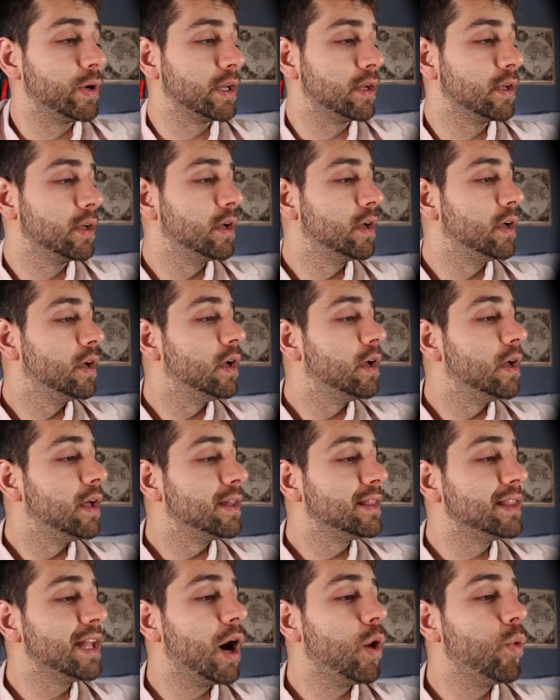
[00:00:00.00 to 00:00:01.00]
one.
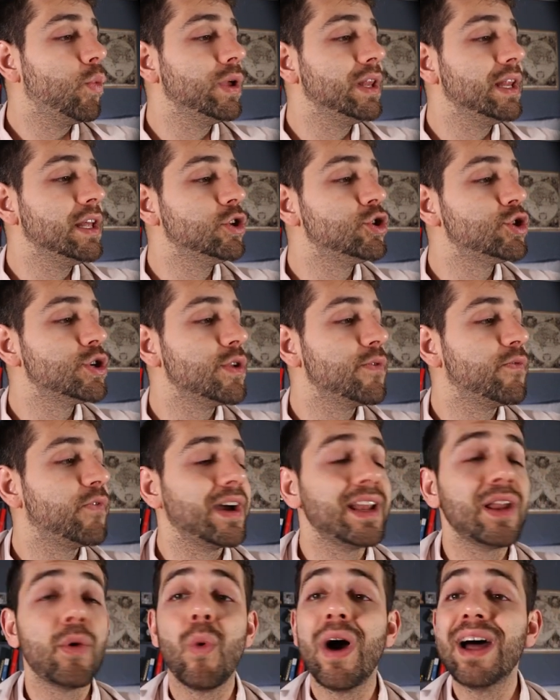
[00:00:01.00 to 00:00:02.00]
Now we need to
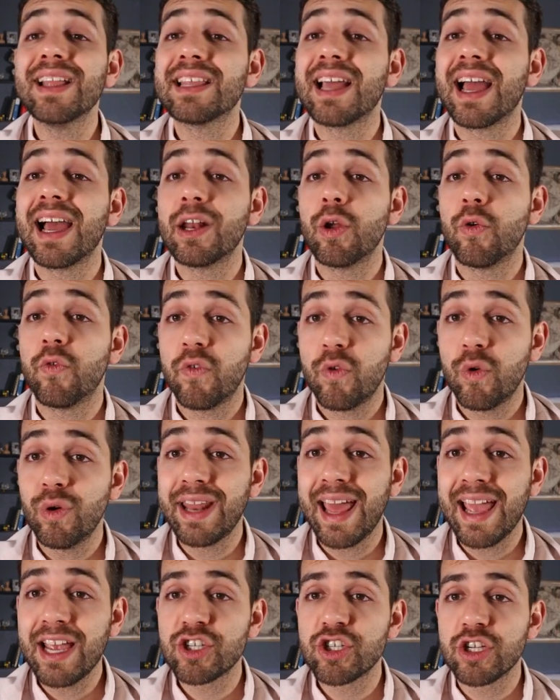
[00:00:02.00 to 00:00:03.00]
define what kind of
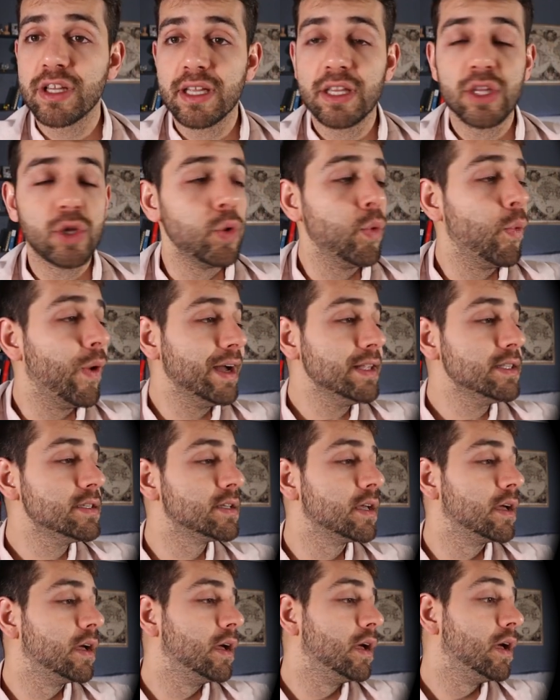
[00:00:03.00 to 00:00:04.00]
connection that you
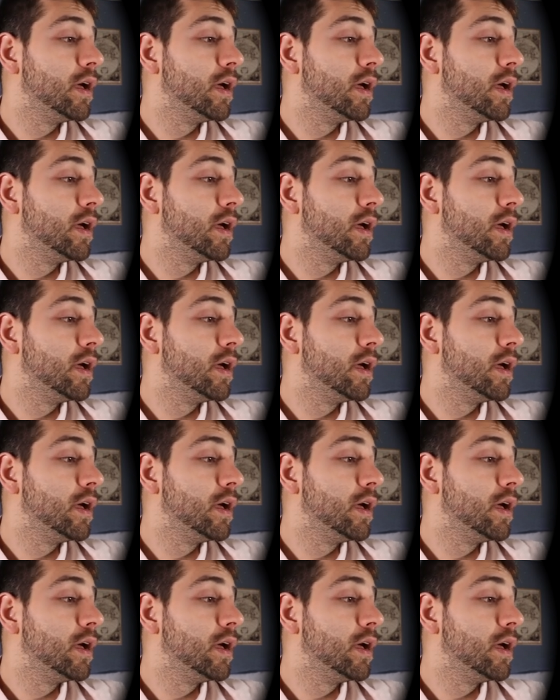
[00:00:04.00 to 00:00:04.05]
want.